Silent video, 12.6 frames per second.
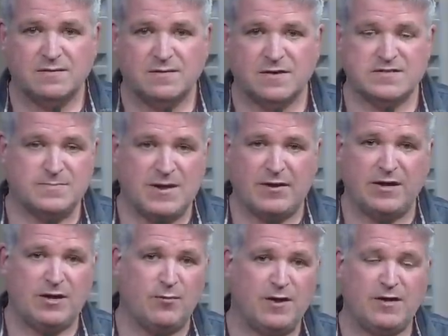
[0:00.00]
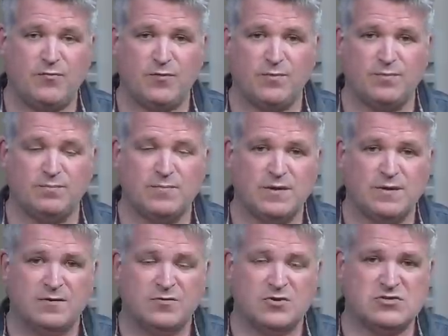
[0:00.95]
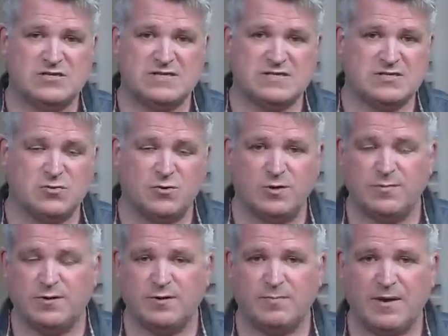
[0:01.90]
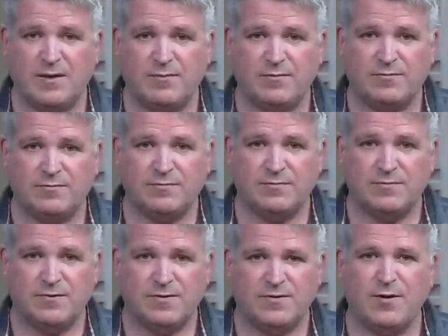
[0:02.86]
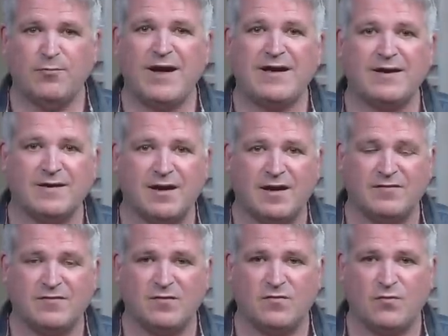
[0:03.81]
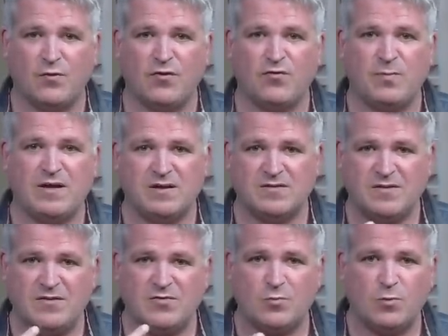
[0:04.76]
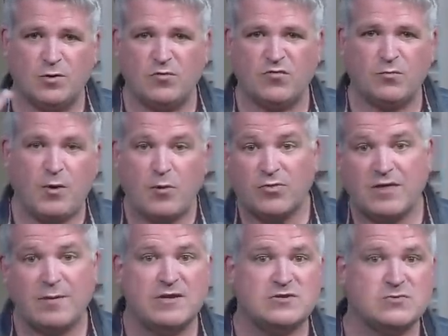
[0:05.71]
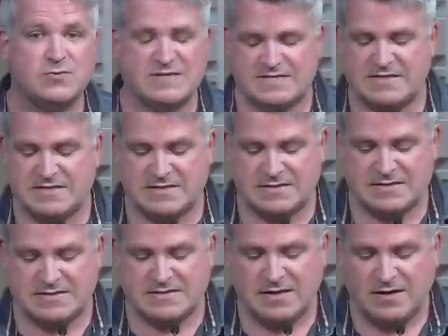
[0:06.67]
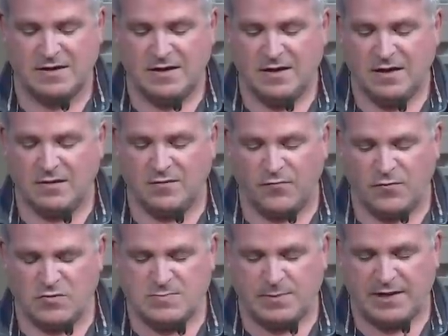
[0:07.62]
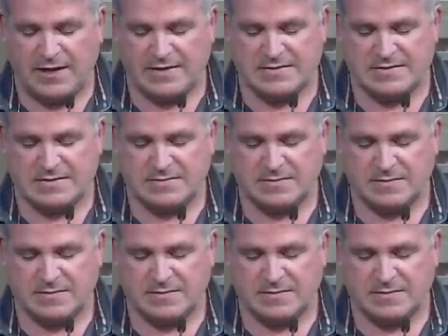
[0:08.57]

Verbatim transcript: As Melanie read from the Jesus Storybook Bible, they recognized his voice because he's the one who spoke them into existence in the first place.